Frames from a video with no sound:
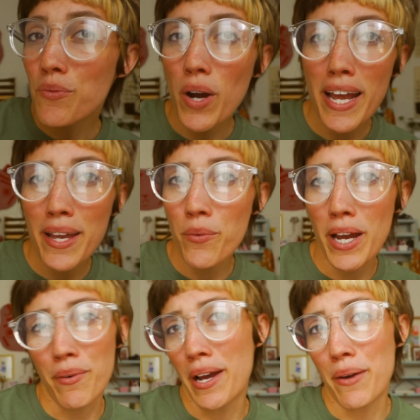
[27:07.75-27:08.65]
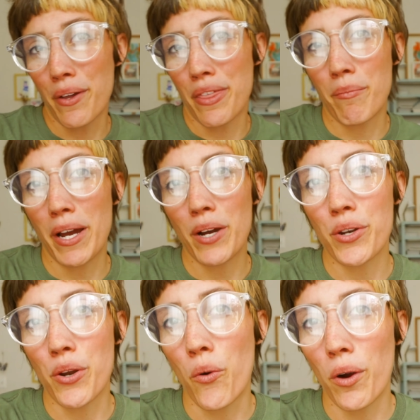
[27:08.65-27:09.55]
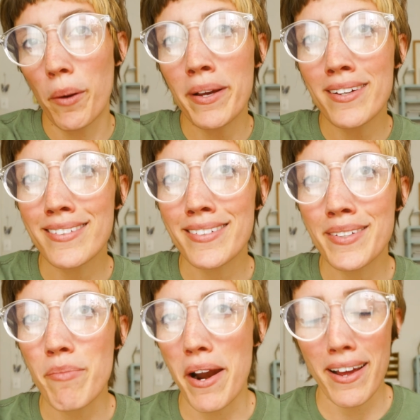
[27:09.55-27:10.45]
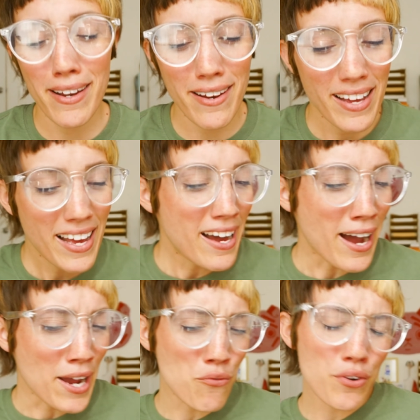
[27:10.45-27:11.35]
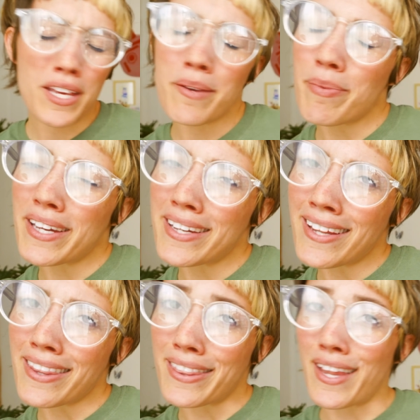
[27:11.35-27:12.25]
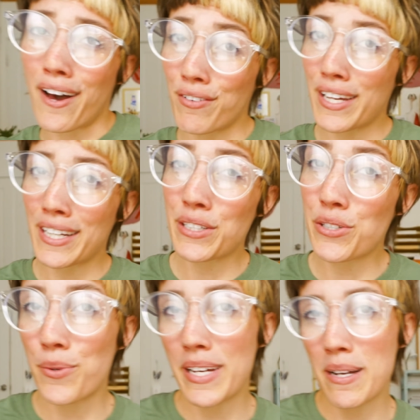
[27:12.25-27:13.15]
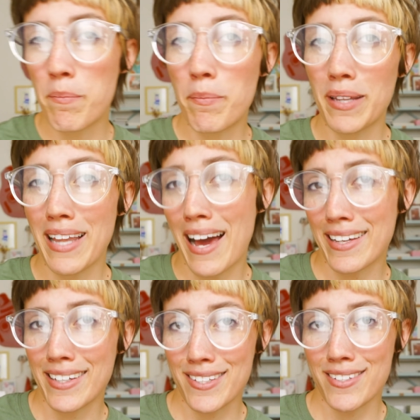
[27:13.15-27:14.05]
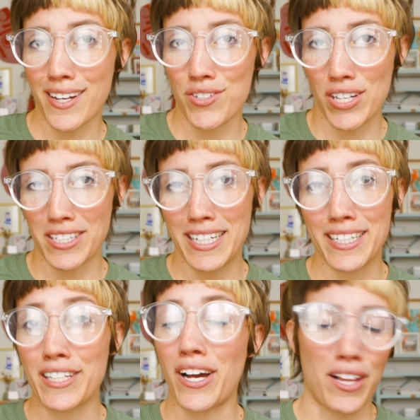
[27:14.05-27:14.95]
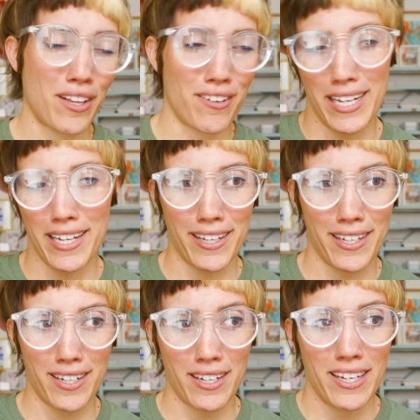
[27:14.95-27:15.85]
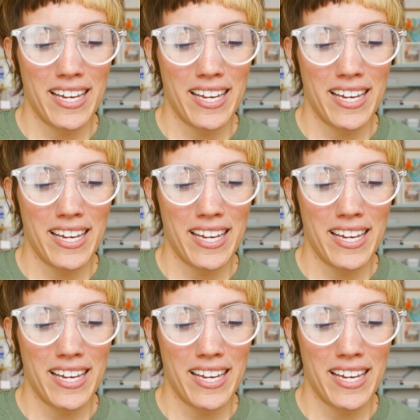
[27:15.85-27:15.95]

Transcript: Way within my norm, but I've really been loving doing black ink sketching and coloring it in,